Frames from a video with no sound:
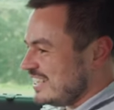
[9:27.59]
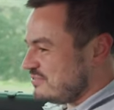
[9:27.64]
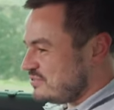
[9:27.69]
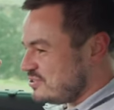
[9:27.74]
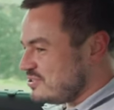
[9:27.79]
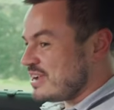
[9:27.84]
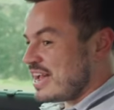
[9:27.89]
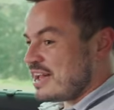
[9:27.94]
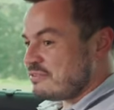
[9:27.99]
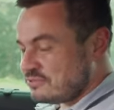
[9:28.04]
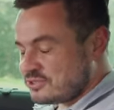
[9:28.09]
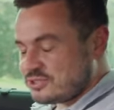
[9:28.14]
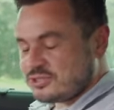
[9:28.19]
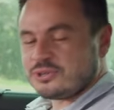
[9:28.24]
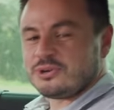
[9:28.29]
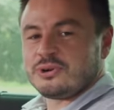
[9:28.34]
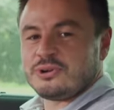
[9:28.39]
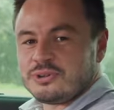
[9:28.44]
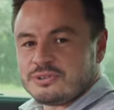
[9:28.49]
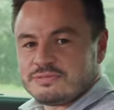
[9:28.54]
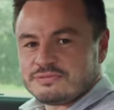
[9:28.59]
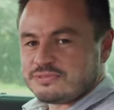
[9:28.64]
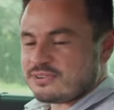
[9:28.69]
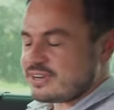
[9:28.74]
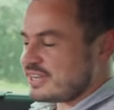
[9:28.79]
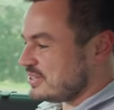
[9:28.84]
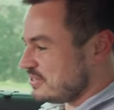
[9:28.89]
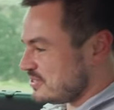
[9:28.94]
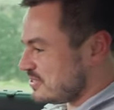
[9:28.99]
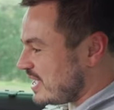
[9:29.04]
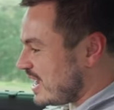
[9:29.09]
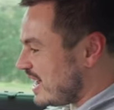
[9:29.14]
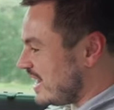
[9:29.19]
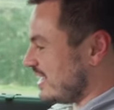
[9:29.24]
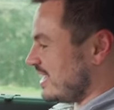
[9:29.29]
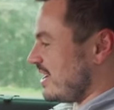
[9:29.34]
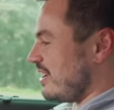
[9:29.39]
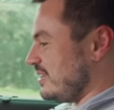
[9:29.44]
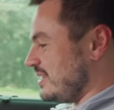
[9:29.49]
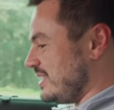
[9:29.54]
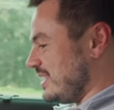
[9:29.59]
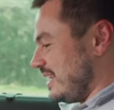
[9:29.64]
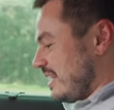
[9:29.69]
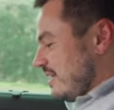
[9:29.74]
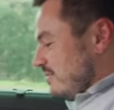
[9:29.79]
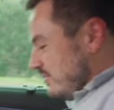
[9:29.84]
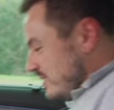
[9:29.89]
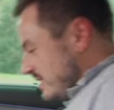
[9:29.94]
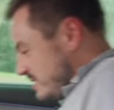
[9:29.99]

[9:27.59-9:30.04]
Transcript: if you have tall friends, they are going to love